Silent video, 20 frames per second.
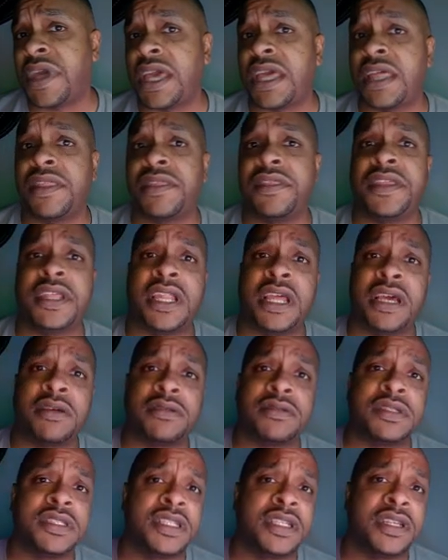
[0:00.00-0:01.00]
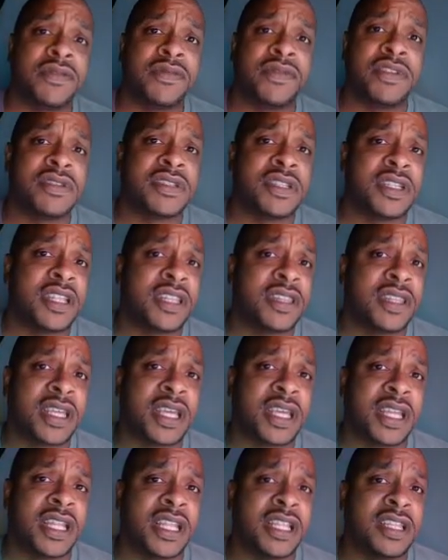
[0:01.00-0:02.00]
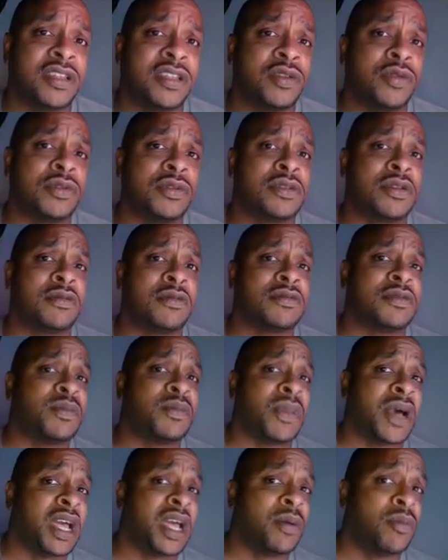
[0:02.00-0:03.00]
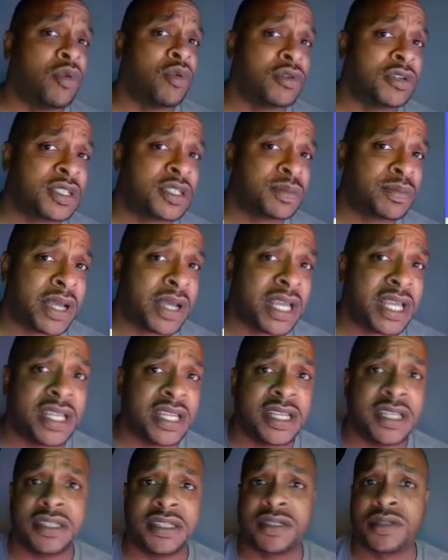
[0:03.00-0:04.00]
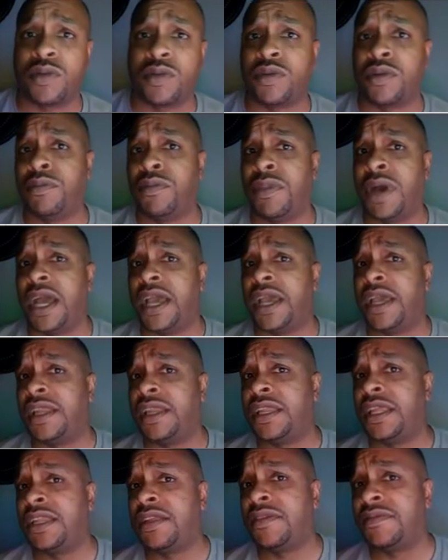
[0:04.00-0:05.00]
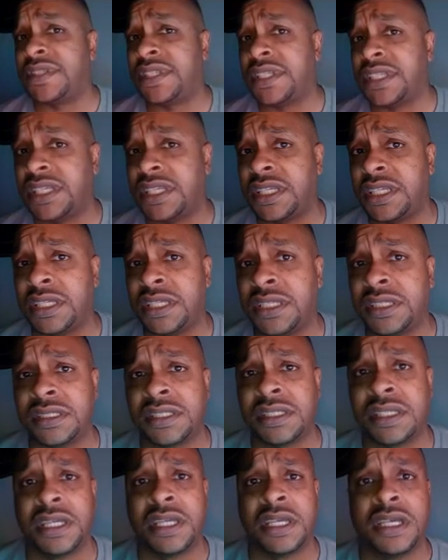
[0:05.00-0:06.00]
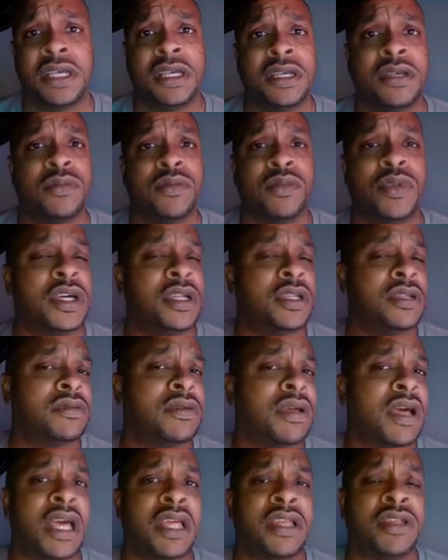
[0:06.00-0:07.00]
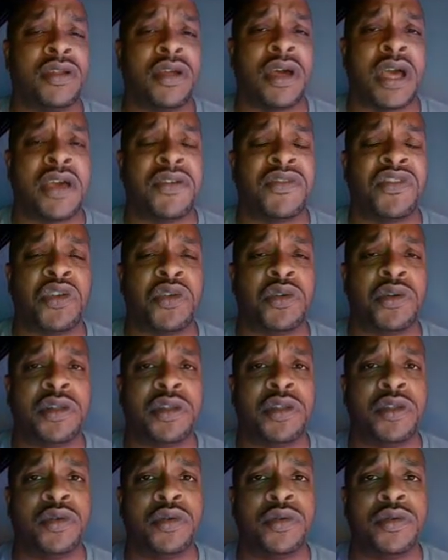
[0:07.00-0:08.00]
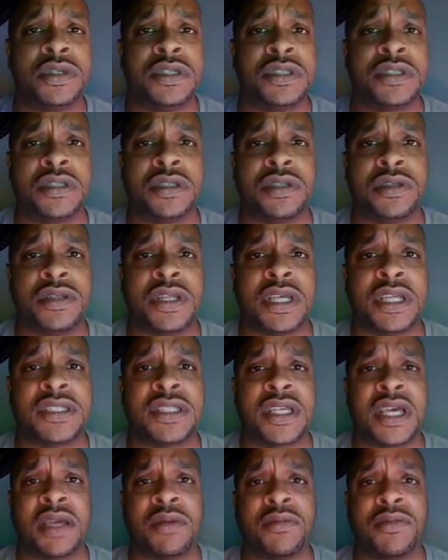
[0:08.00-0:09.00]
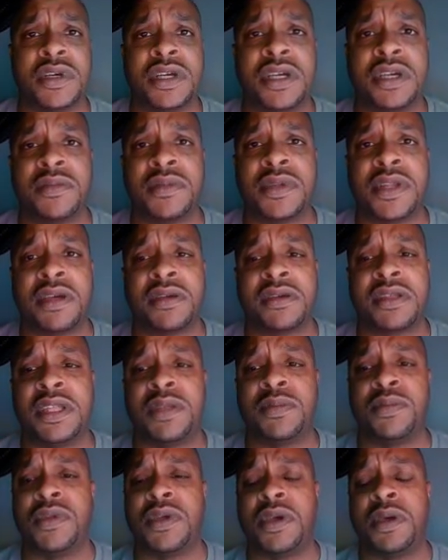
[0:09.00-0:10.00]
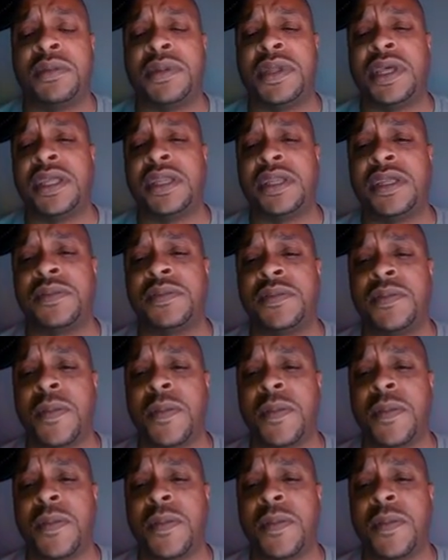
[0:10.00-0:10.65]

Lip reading: that, then I'll see if there's anything I need to do in terms of buying more space or buying NFTs. But, I have no clue until that time will come, and I'll keep you updated.